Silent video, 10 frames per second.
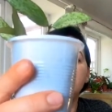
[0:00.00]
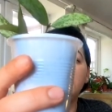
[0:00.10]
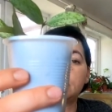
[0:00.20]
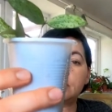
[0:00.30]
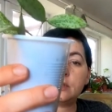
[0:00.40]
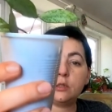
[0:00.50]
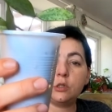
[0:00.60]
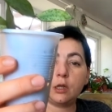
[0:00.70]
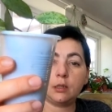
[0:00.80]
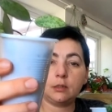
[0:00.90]
like the
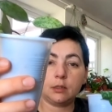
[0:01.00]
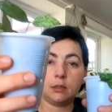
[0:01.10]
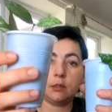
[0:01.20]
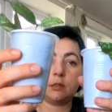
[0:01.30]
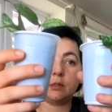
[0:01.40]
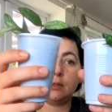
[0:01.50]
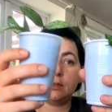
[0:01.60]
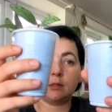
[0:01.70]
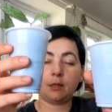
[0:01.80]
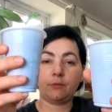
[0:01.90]
sigillatis.
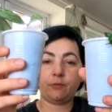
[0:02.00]
These are